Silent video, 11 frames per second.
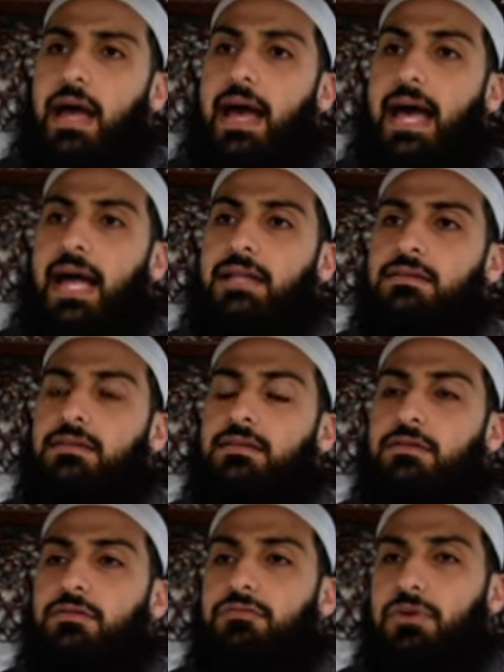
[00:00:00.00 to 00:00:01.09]
And
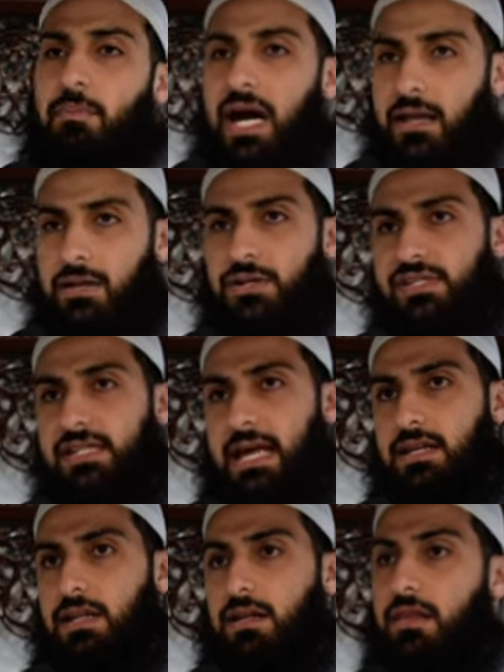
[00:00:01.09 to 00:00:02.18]
from my
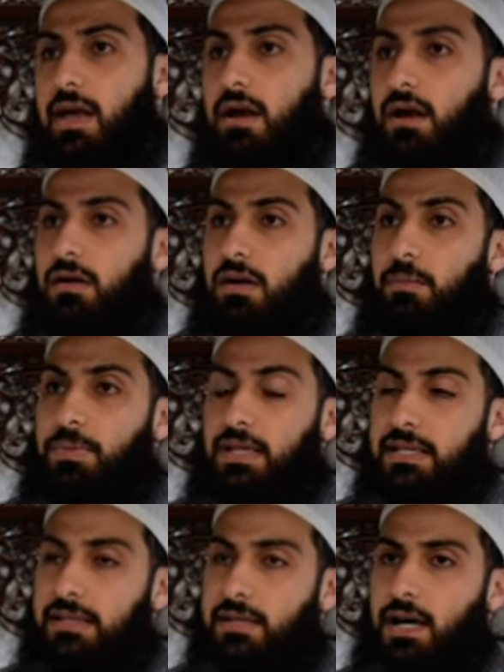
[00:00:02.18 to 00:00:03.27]
understanding, they are
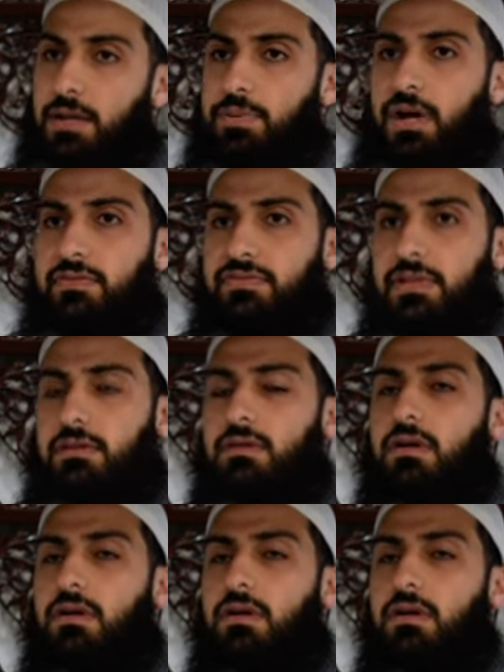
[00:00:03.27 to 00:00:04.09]
completely non-profit.